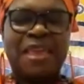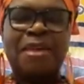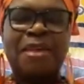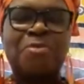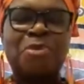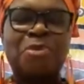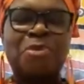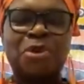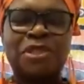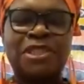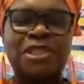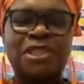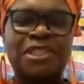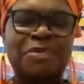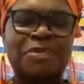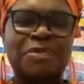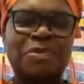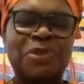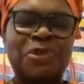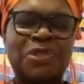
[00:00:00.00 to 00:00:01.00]
Music.
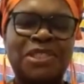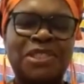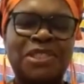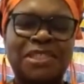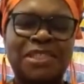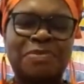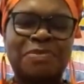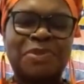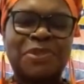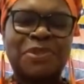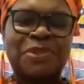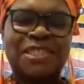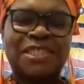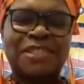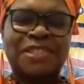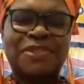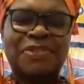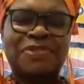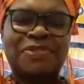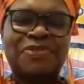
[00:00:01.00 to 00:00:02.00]

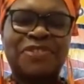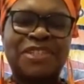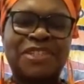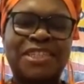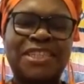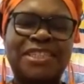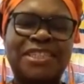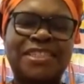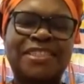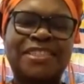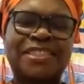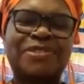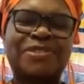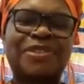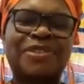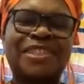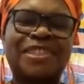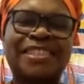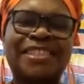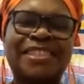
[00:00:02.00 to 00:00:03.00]
Don't forget to
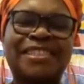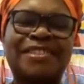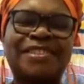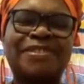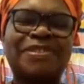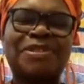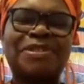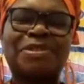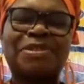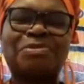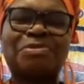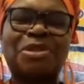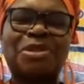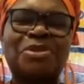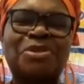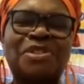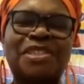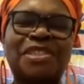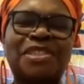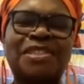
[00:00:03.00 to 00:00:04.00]
listen to your
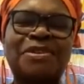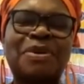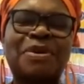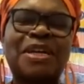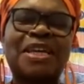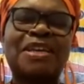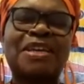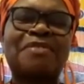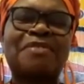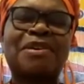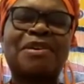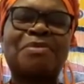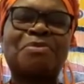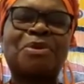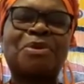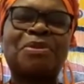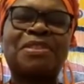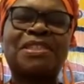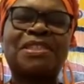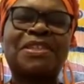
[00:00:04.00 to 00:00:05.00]
music, whatever
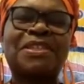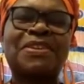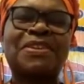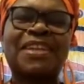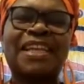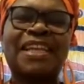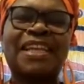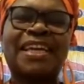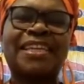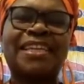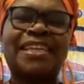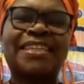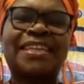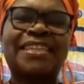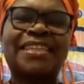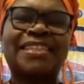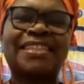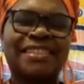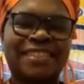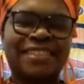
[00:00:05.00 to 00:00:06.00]
music you like.
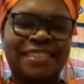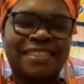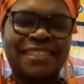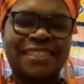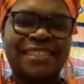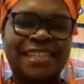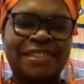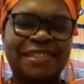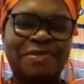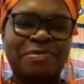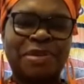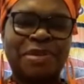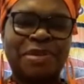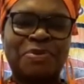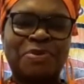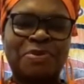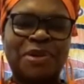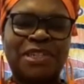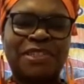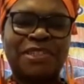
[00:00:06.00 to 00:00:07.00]
That's my
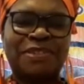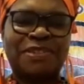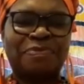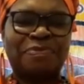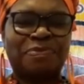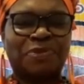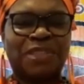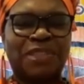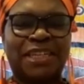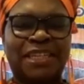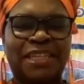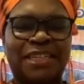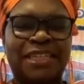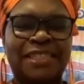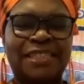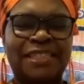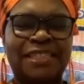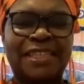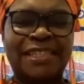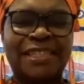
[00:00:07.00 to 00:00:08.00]
one.
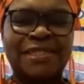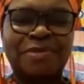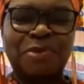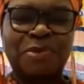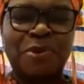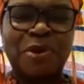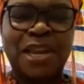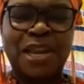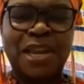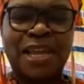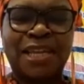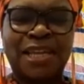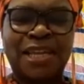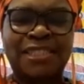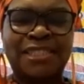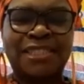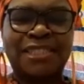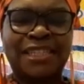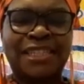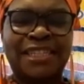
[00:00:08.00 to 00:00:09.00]
It says Moonlight
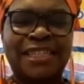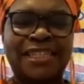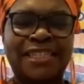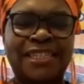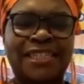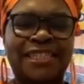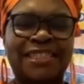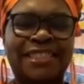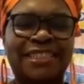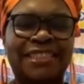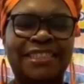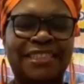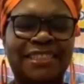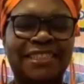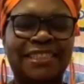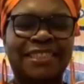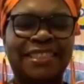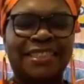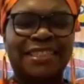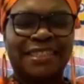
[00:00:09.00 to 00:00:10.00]
Serenade.
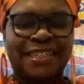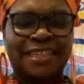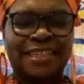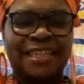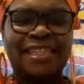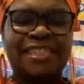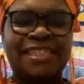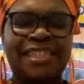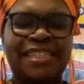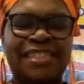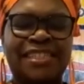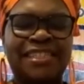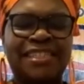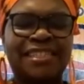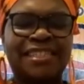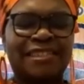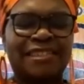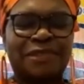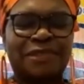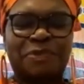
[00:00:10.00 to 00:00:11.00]
It's just
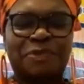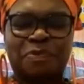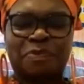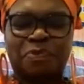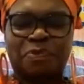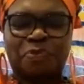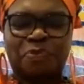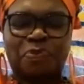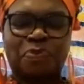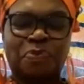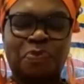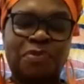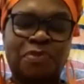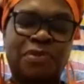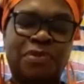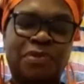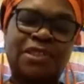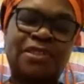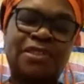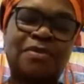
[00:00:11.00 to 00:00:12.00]

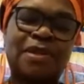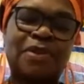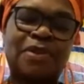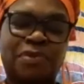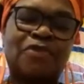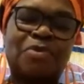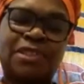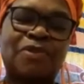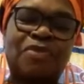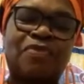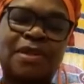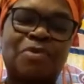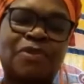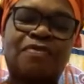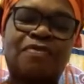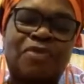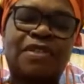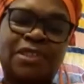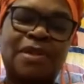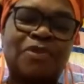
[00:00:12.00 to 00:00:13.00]
one of my
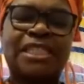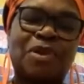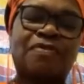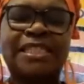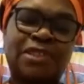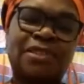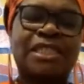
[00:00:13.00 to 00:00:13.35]
favorite. Easy